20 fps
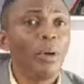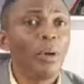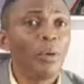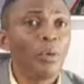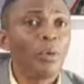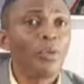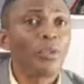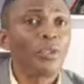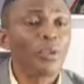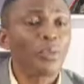on
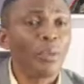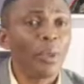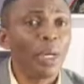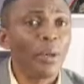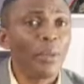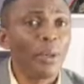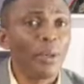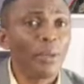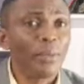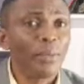who to
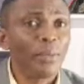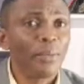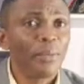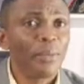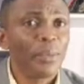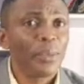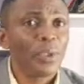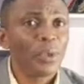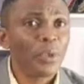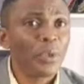marry
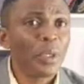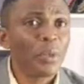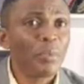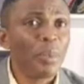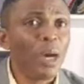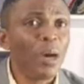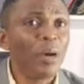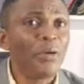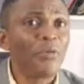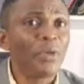through the
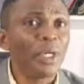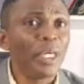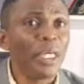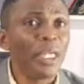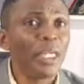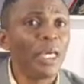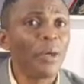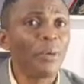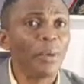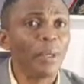power of the
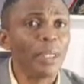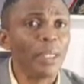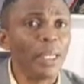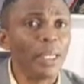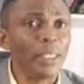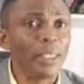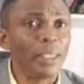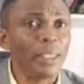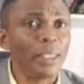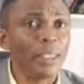inner
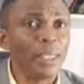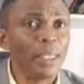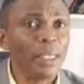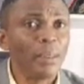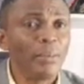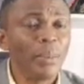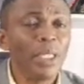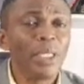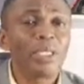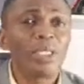witness.
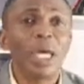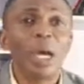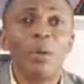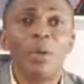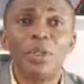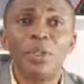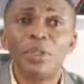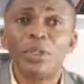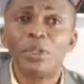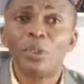Please, I
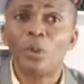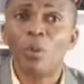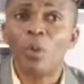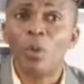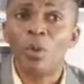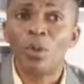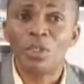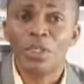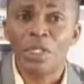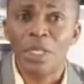want you to
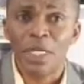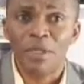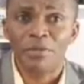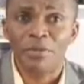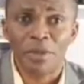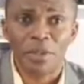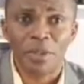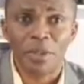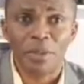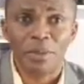watch that
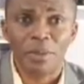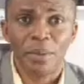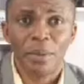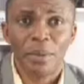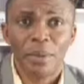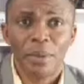video.